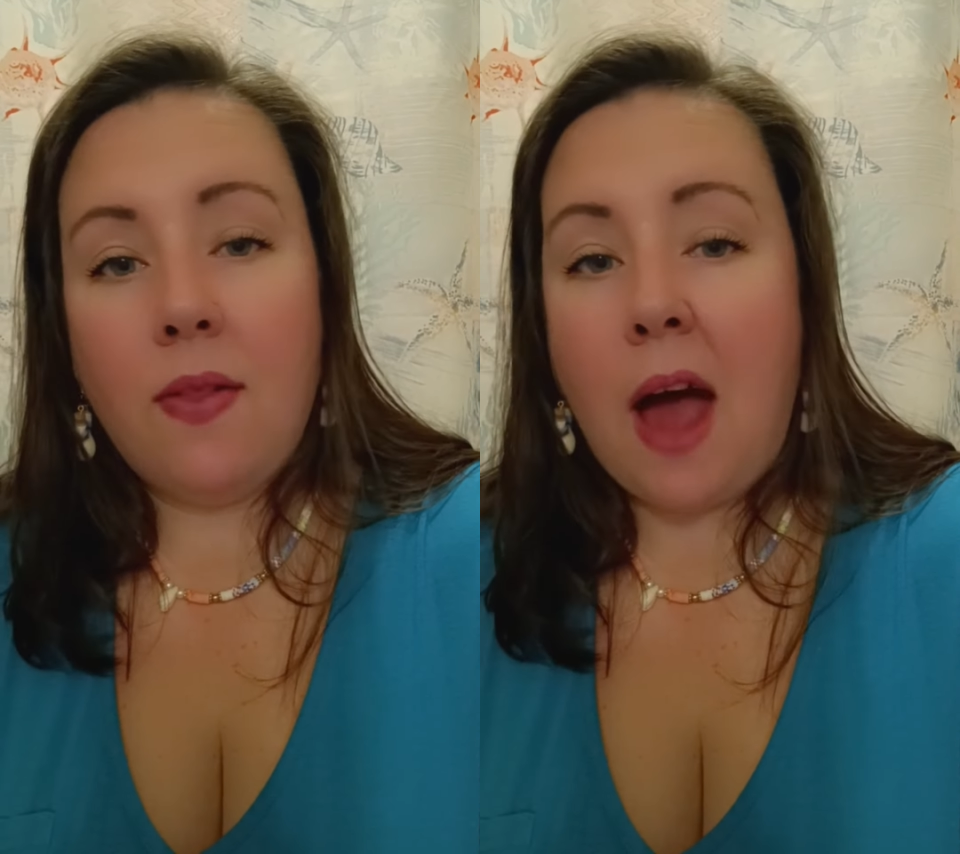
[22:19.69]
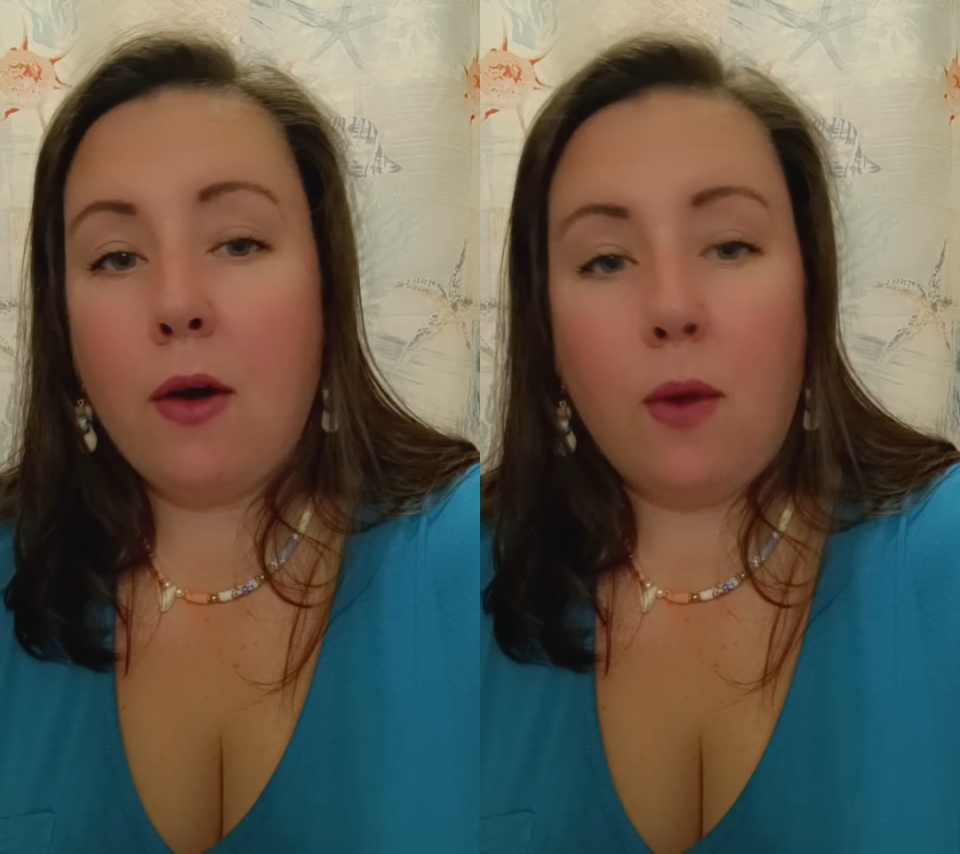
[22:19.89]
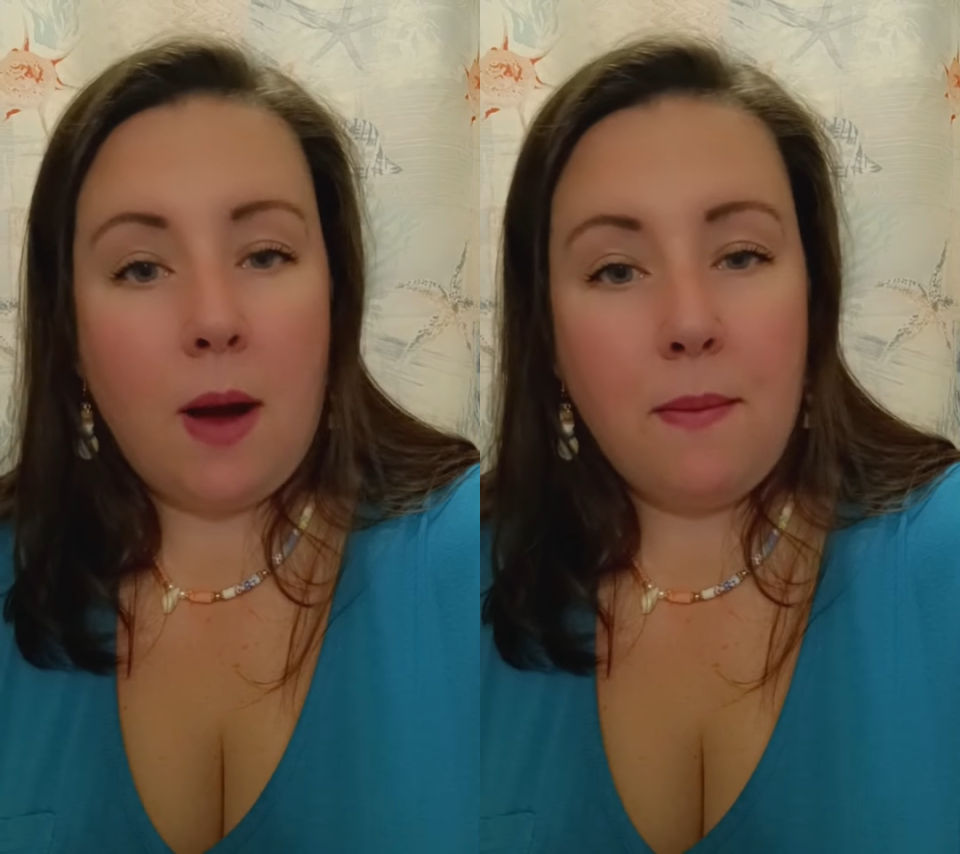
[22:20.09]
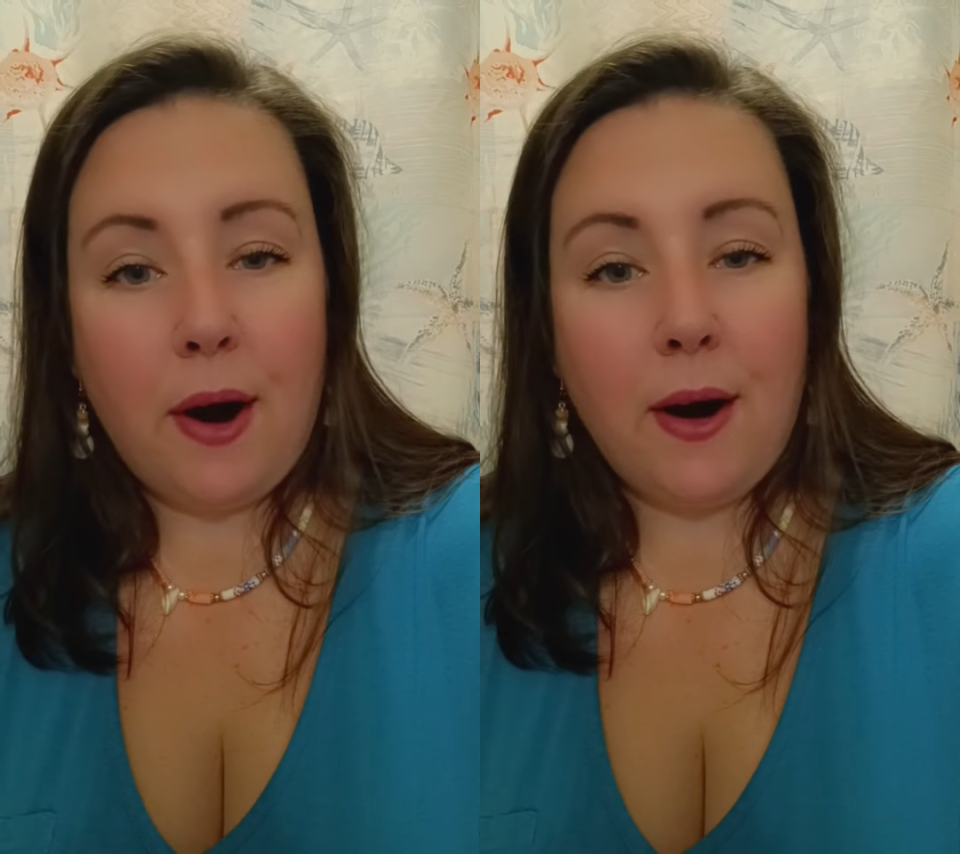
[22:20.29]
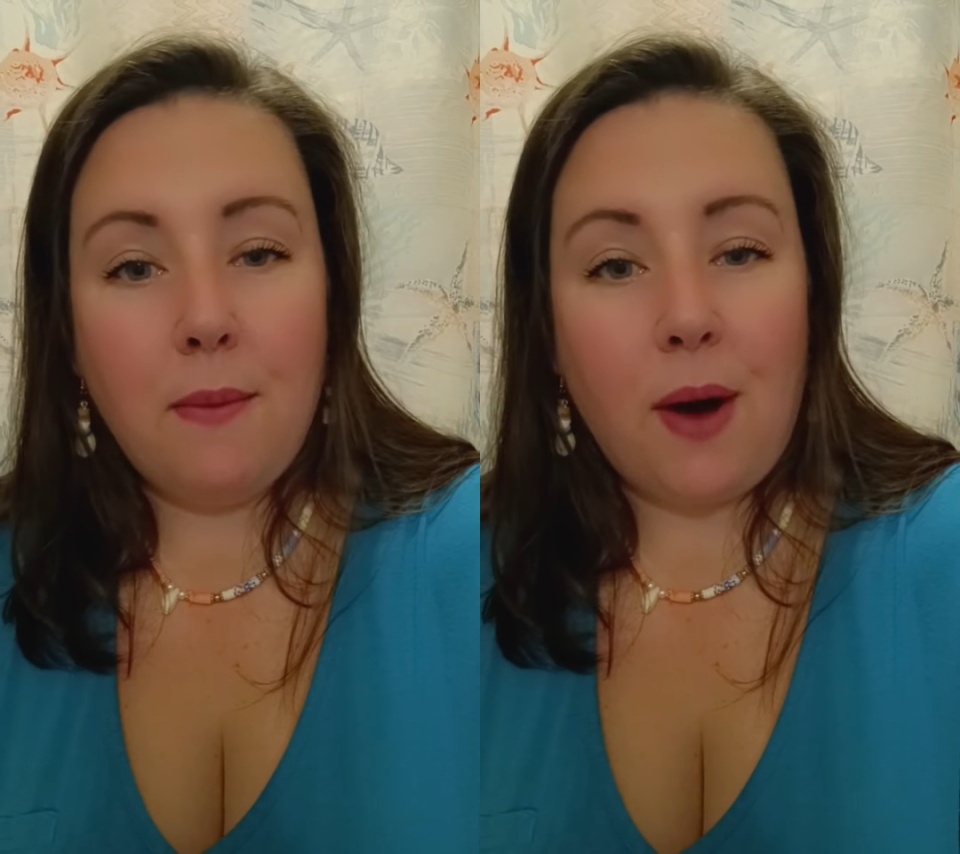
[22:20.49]
That
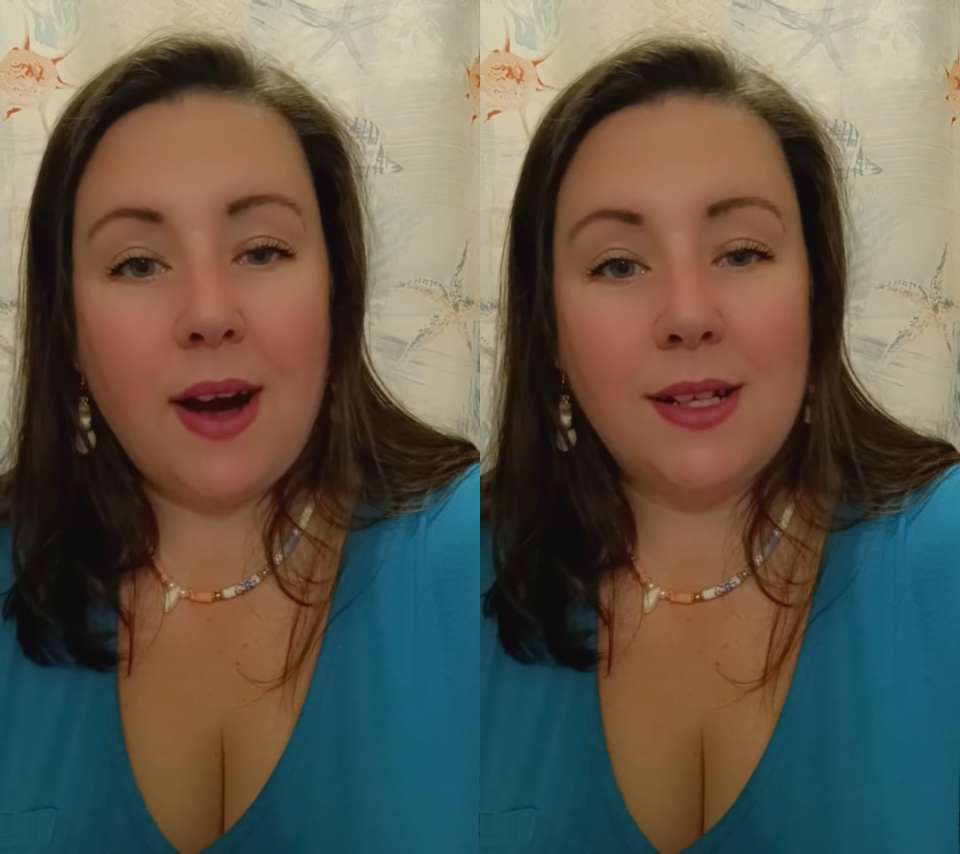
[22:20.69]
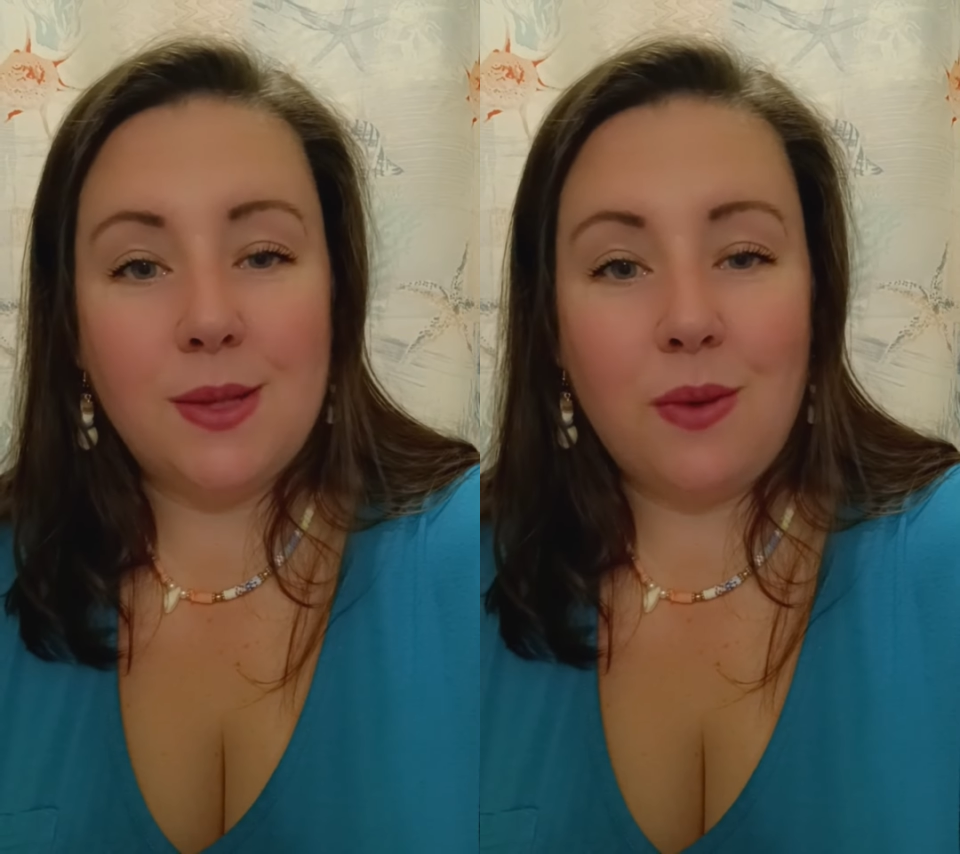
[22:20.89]
cranberry bread is